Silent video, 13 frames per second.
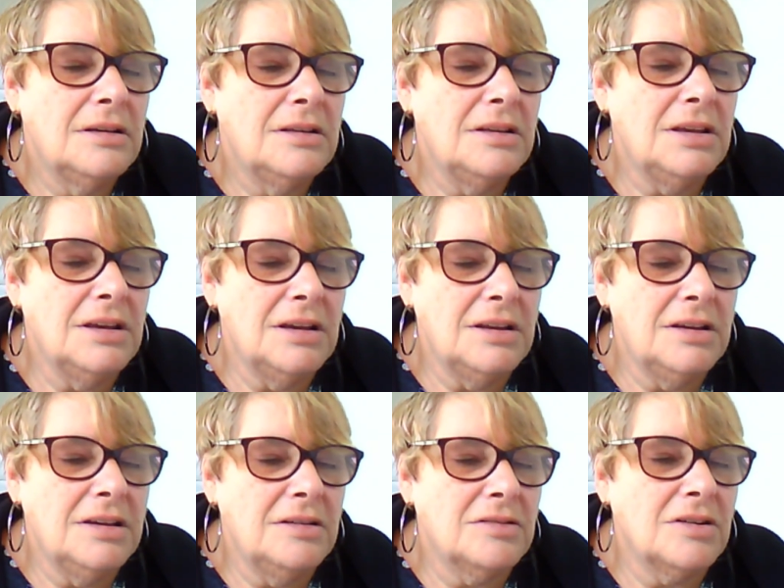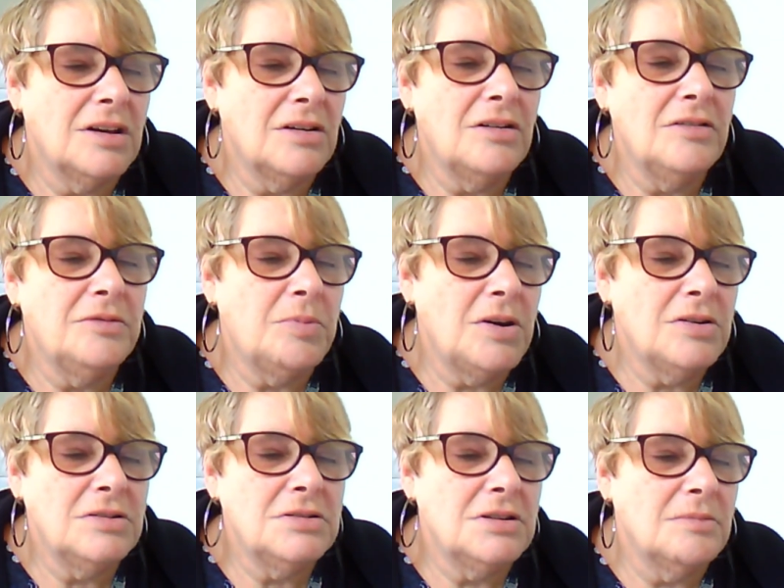Yeah, and he keeps going, I've
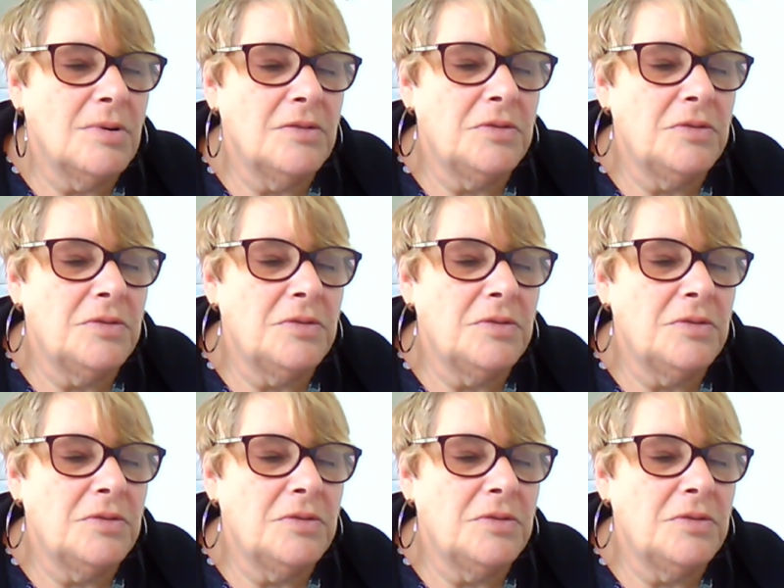spoken to them.